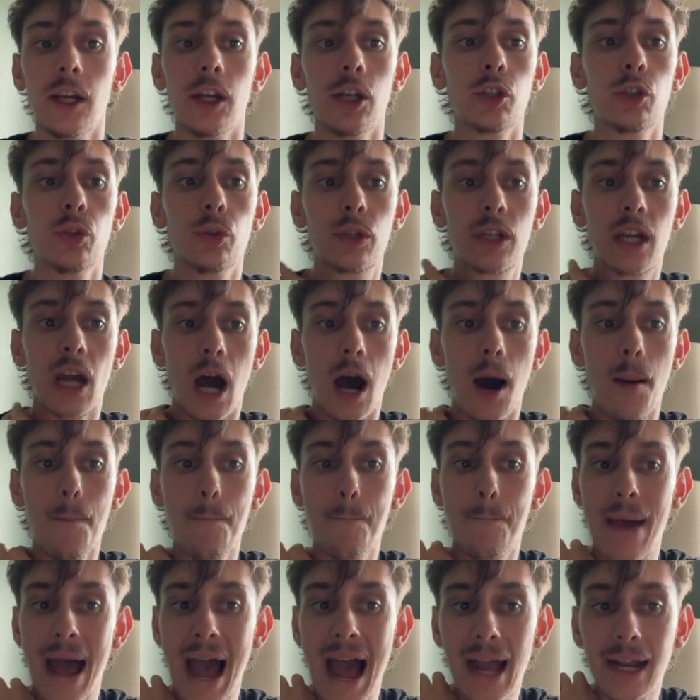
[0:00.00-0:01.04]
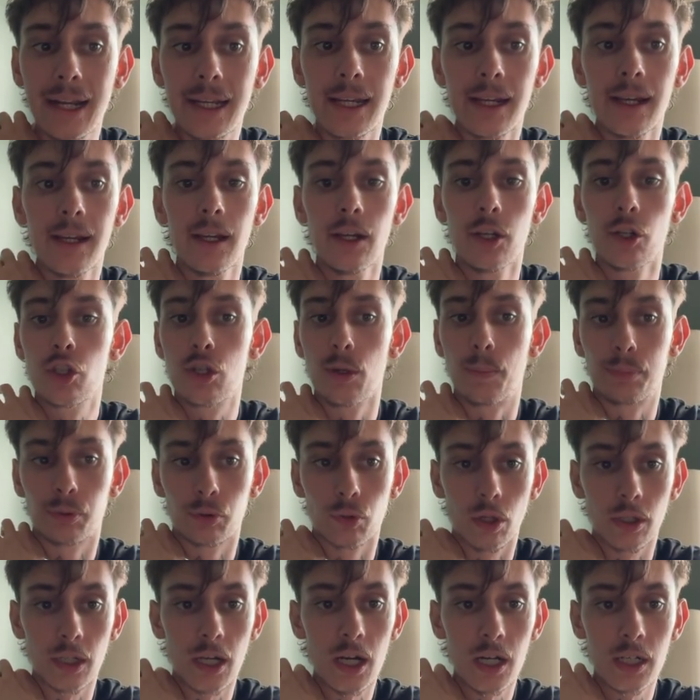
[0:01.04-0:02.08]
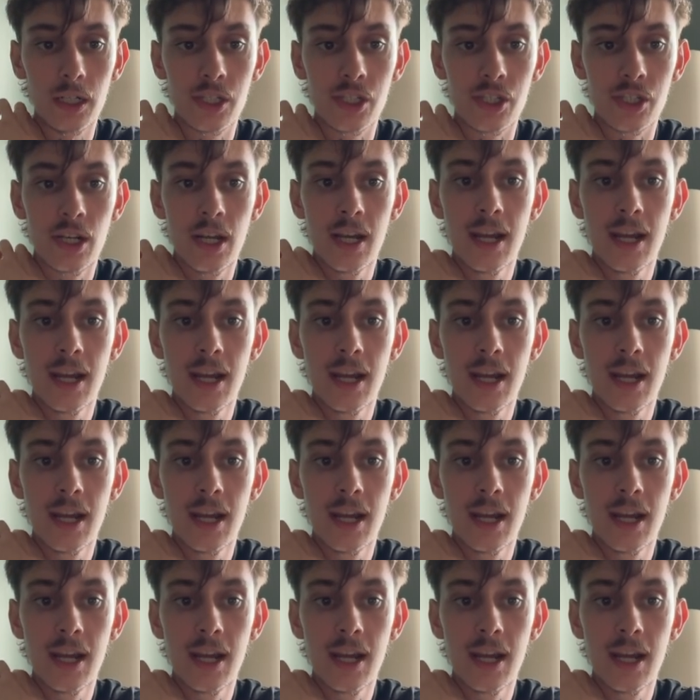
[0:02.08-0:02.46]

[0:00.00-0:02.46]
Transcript: You come back to products